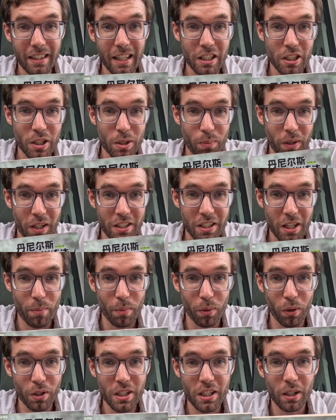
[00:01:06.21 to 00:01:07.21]
That's because I
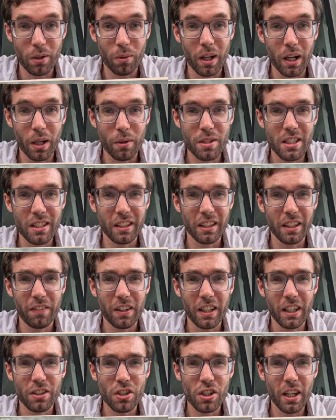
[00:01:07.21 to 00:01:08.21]
bought it while I was still
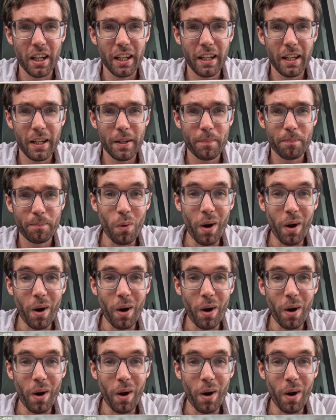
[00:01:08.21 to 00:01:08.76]
living in China,